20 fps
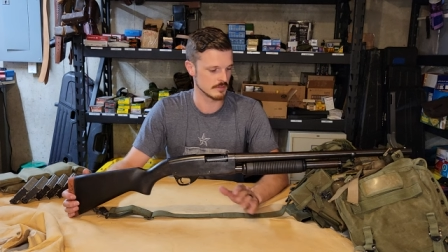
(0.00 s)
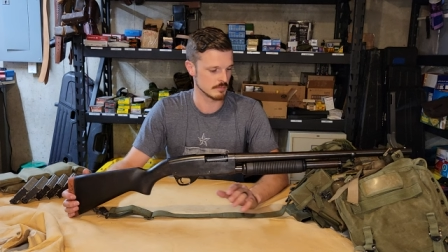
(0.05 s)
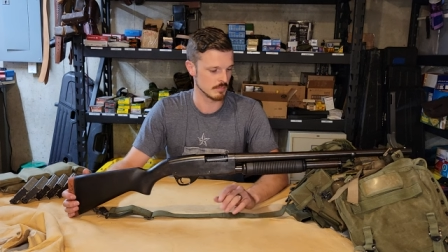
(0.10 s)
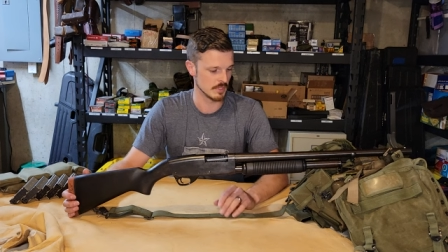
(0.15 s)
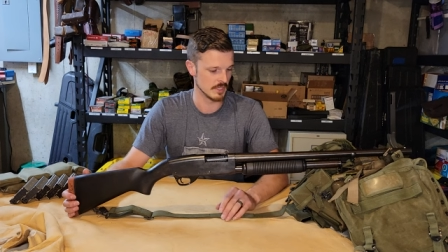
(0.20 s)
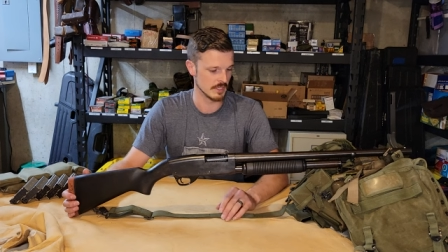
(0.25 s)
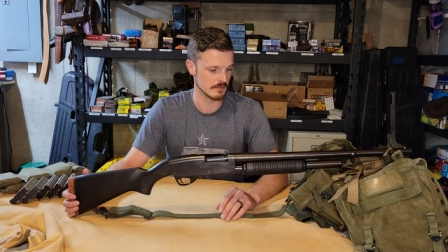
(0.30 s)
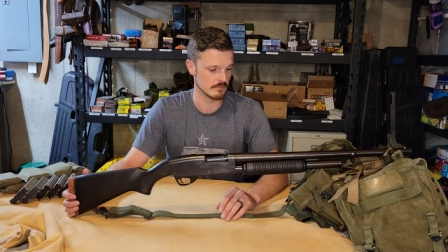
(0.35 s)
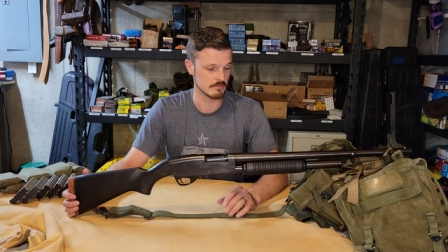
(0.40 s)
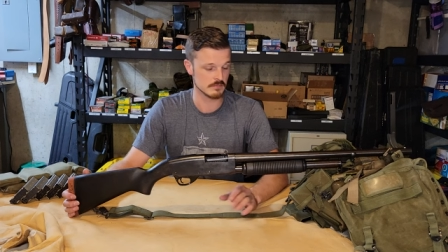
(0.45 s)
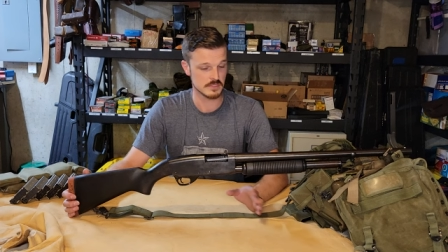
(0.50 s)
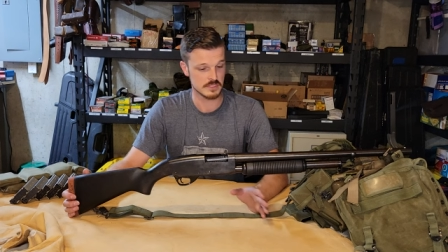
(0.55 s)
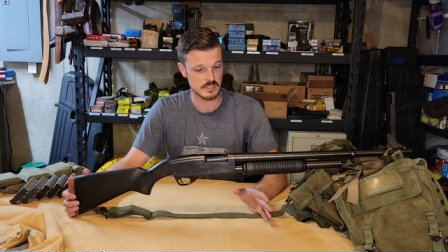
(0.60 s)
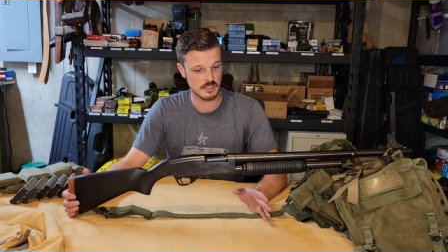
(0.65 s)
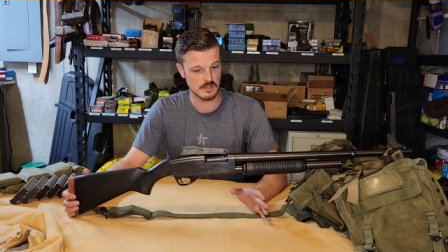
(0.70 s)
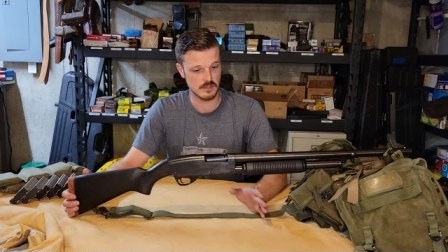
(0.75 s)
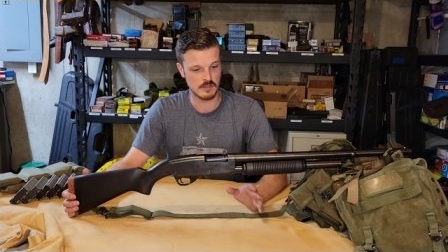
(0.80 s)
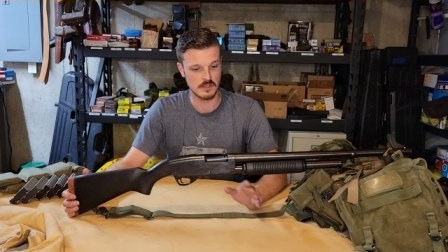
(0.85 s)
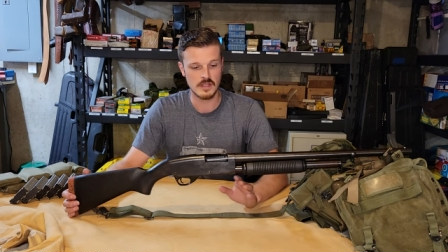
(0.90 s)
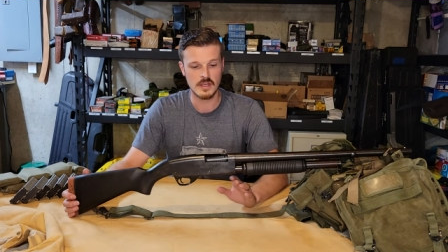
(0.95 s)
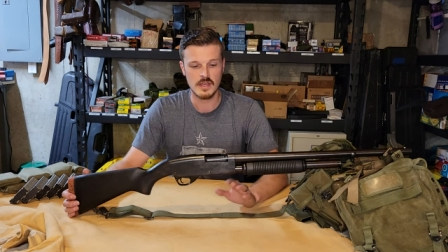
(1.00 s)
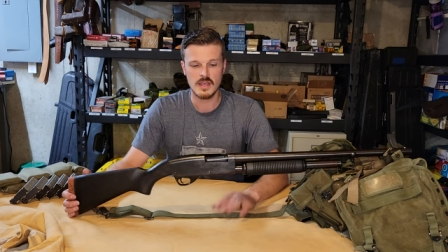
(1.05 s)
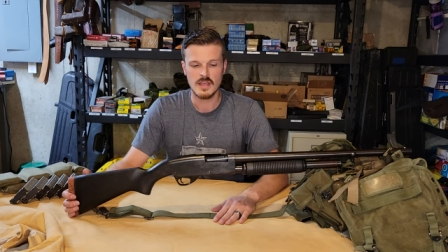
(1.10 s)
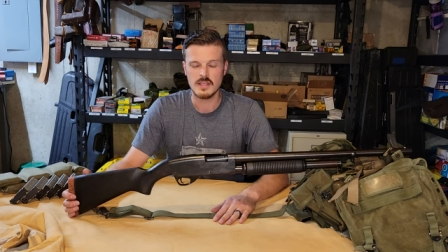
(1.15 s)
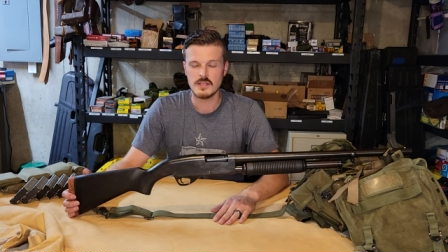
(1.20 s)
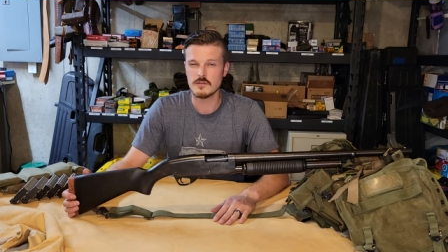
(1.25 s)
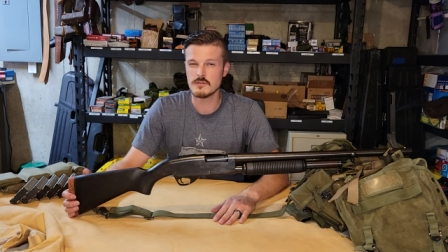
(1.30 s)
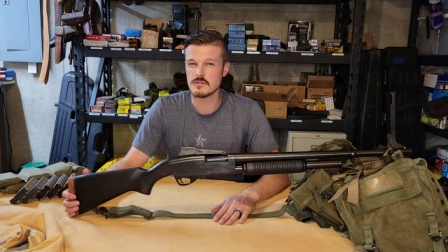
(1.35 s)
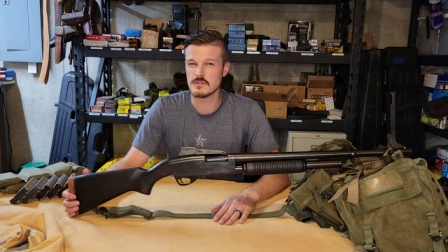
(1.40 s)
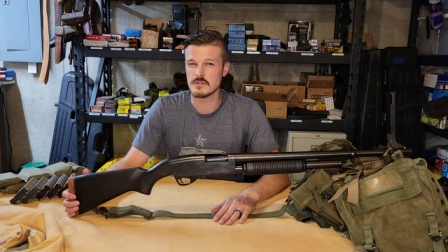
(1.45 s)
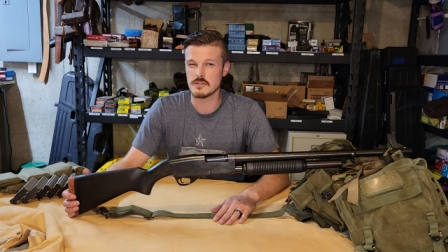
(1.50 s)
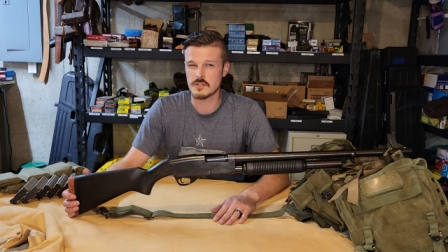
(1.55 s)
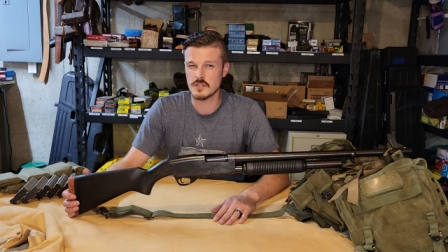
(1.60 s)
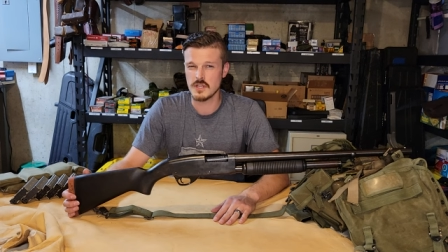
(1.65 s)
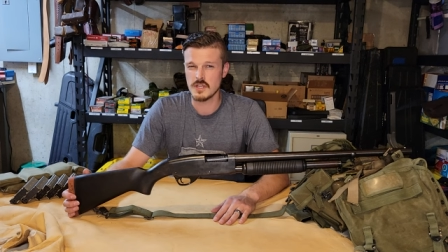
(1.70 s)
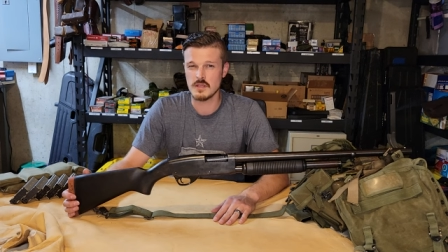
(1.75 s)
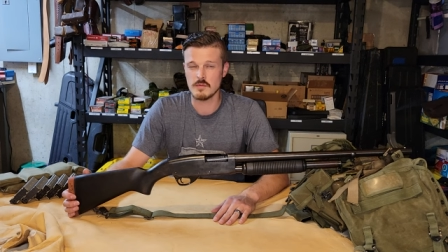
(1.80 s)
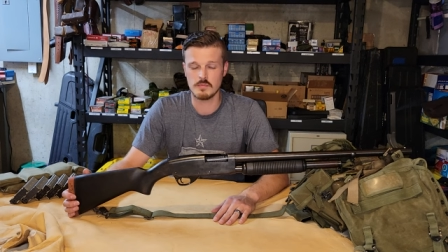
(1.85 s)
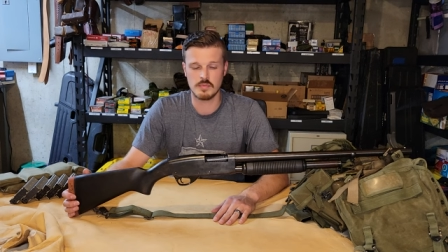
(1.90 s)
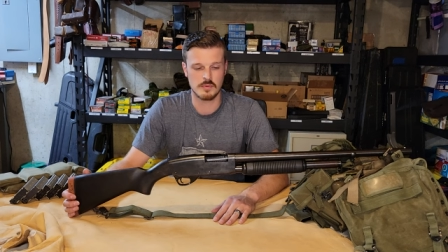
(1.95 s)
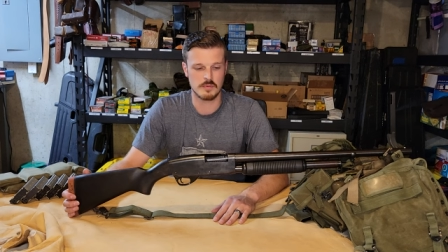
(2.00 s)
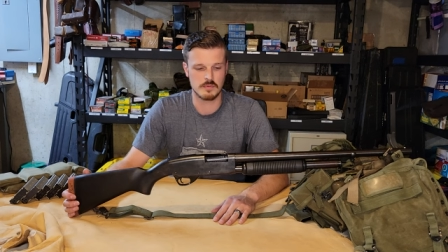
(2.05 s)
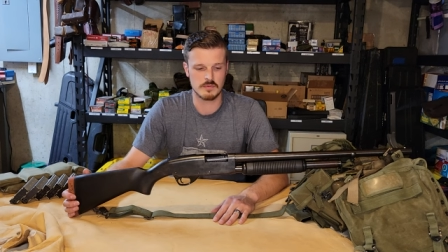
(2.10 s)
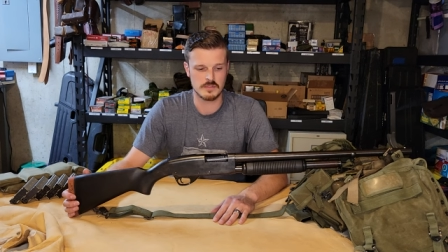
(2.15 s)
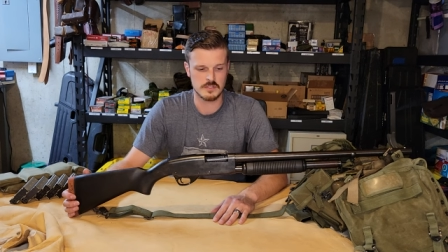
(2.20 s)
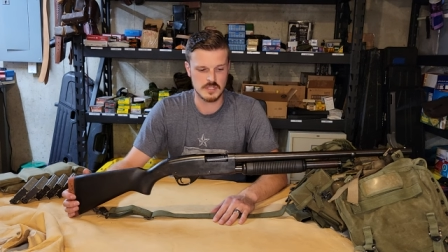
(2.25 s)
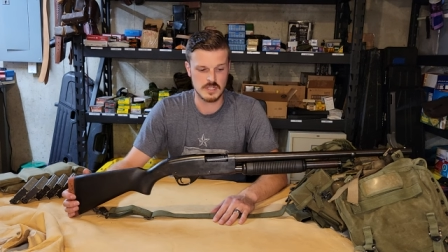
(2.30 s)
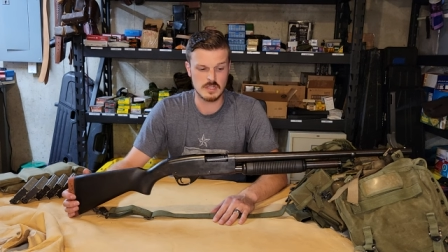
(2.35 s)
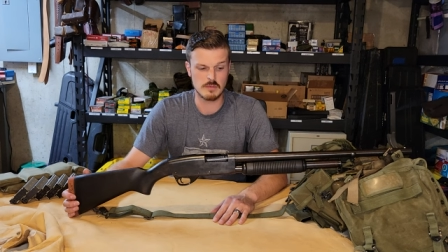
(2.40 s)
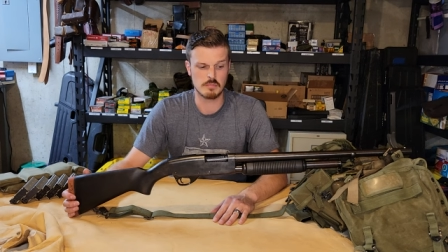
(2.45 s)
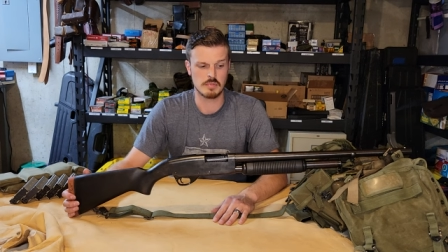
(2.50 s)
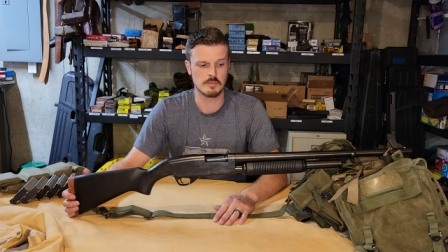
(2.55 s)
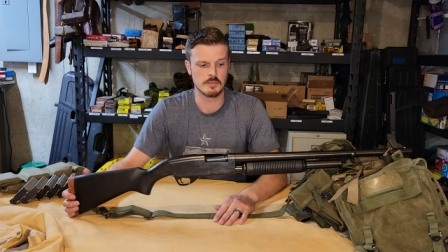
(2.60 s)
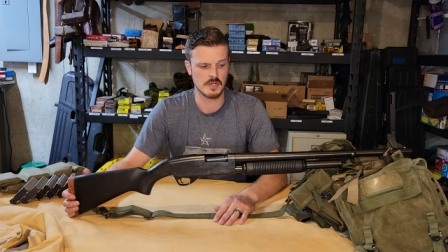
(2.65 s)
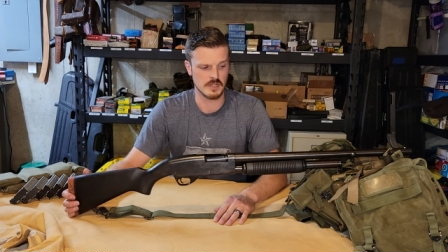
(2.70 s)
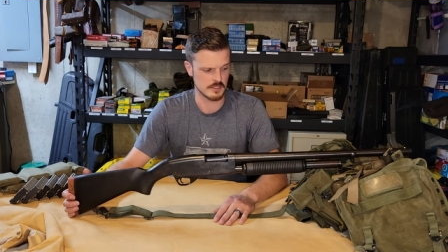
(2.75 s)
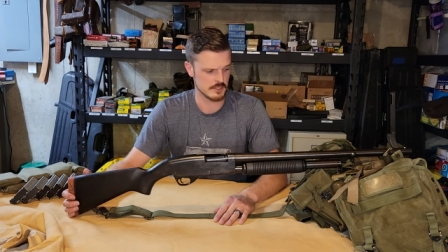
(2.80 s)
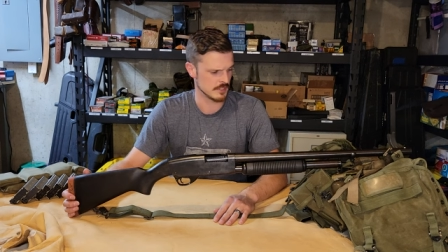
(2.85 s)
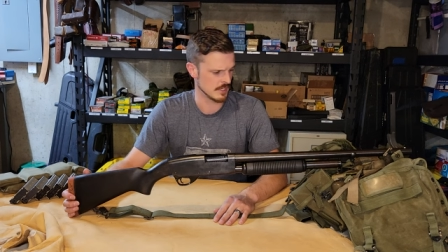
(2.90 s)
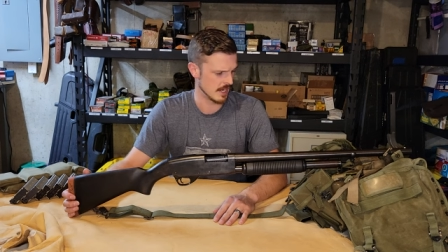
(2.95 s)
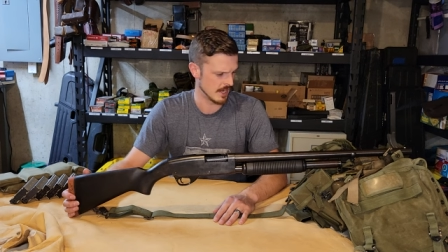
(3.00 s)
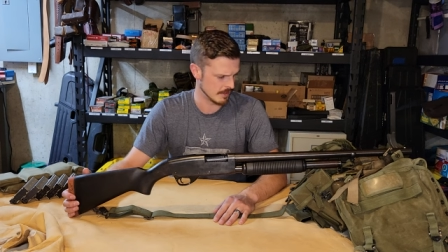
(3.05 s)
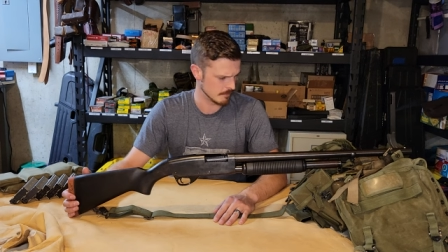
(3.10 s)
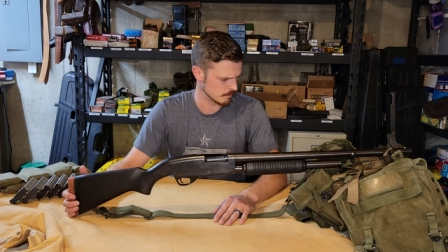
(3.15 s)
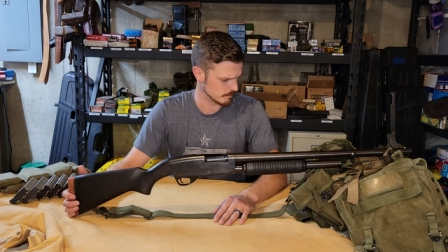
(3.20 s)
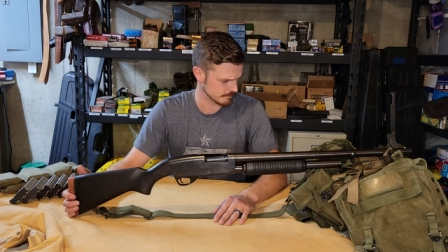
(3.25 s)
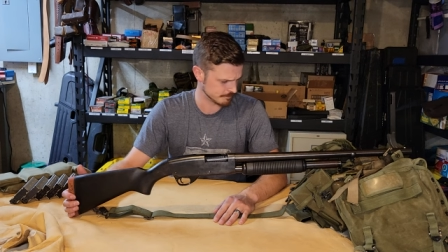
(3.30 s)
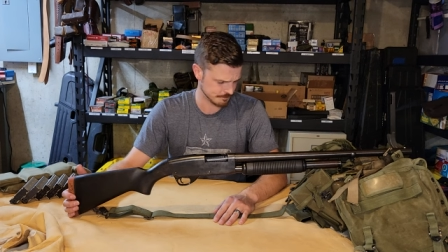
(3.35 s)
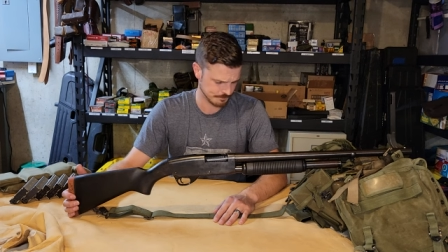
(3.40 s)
but still using cheap buckshot.